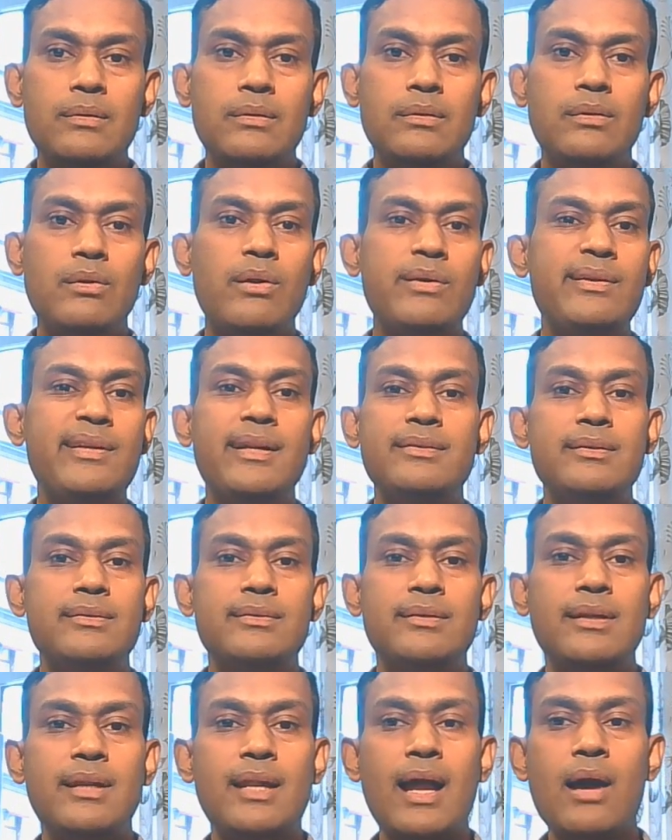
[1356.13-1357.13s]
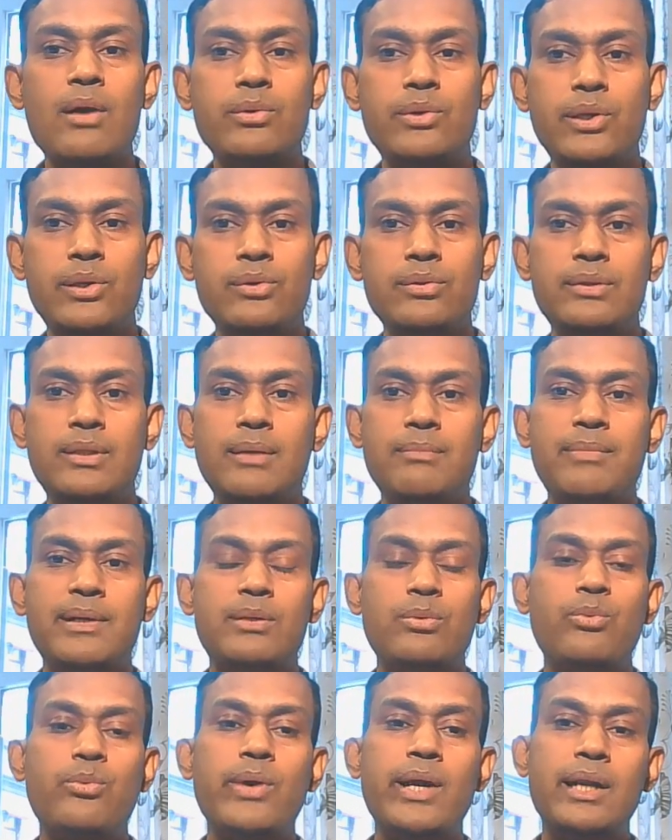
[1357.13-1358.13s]
not necessarily how to use them,
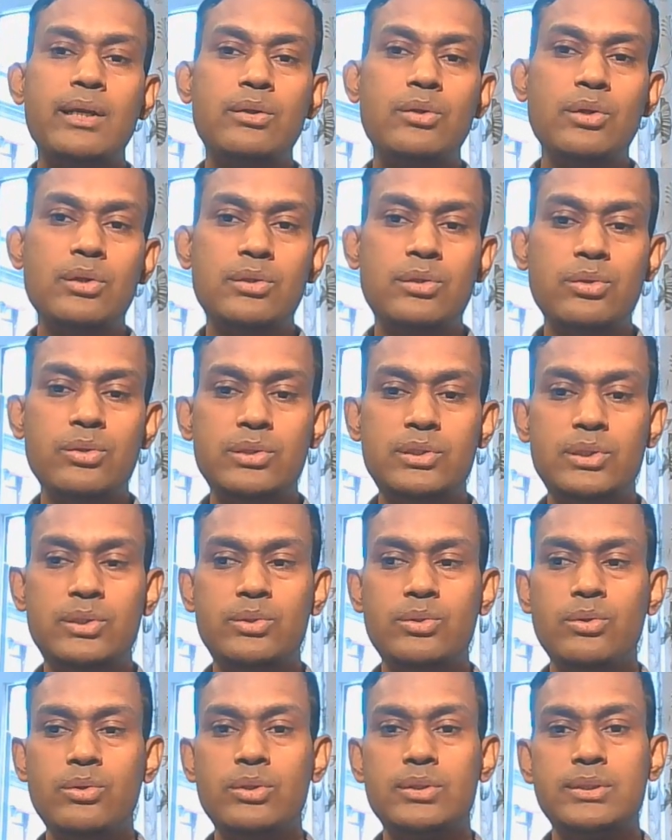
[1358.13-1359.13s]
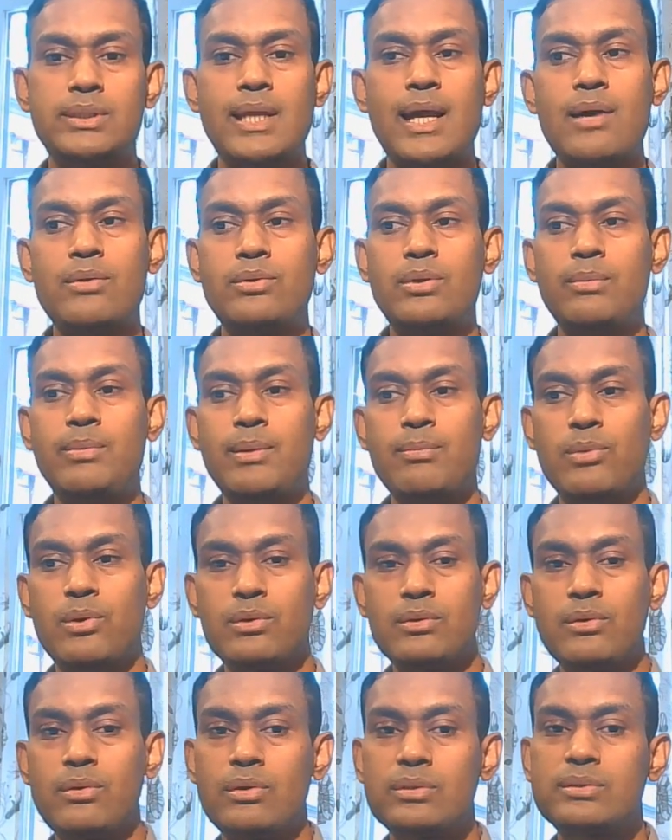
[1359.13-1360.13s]
but where to use which tools, how to be more
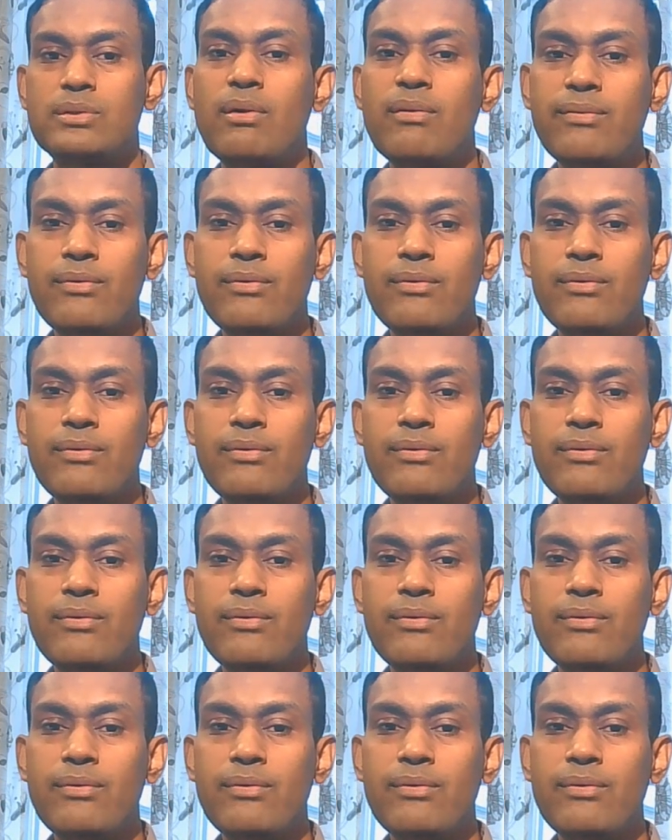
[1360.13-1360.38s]
cost